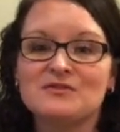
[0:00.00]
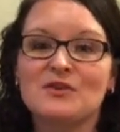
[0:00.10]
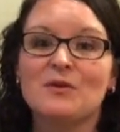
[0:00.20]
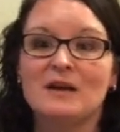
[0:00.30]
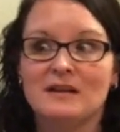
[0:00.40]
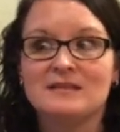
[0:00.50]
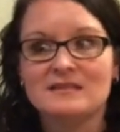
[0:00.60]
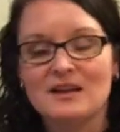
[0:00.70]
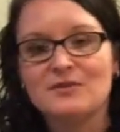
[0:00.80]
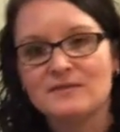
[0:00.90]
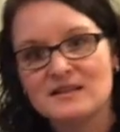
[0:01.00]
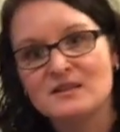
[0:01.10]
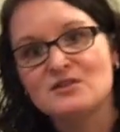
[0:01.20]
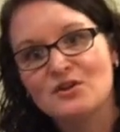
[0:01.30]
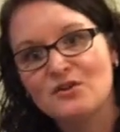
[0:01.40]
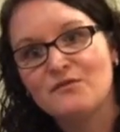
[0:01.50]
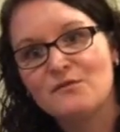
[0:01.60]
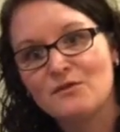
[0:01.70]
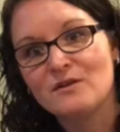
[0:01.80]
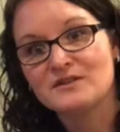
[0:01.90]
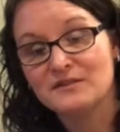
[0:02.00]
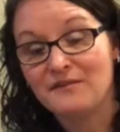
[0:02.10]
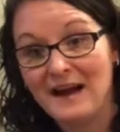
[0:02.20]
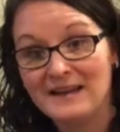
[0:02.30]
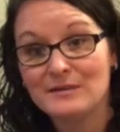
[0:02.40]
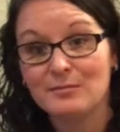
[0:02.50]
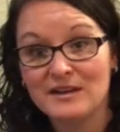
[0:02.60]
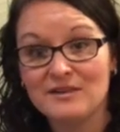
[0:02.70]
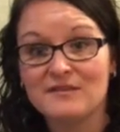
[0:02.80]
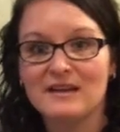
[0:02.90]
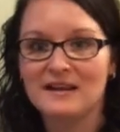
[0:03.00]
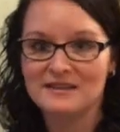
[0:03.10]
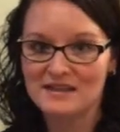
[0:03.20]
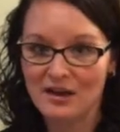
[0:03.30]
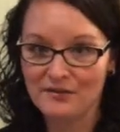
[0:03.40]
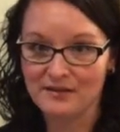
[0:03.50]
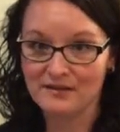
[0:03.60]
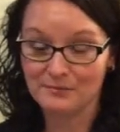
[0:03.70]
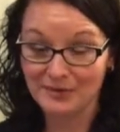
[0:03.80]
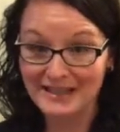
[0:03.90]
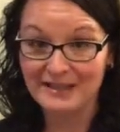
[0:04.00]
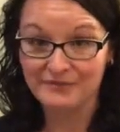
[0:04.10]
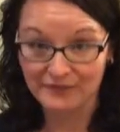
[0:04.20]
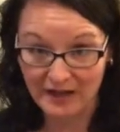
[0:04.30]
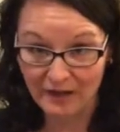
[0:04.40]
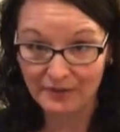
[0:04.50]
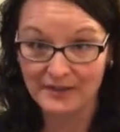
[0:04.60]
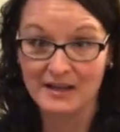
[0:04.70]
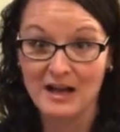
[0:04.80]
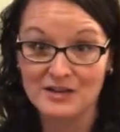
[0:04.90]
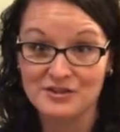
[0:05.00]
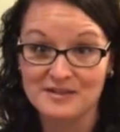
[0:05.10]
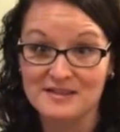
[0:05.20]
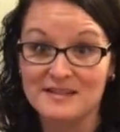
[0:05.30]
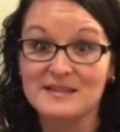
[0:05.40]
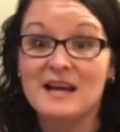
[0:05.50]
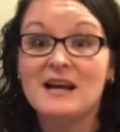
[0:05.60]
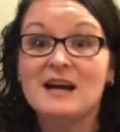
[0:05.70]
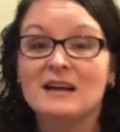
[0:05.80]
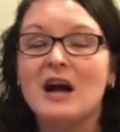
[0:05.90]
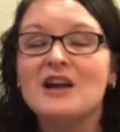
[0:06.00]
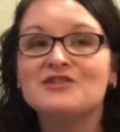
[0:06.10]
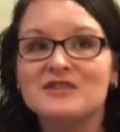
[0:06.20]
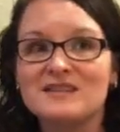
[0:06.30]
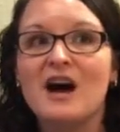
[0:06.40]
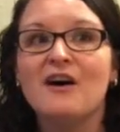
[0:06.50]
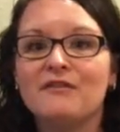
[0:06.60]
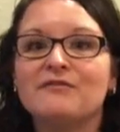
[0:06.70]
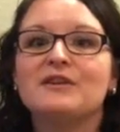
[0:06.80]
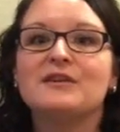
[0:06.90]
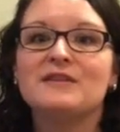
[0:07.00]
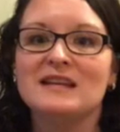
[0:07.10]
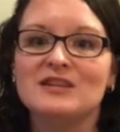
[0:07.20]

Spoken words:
So it's another reason to to find a breeder that is breeding for health and conscious of the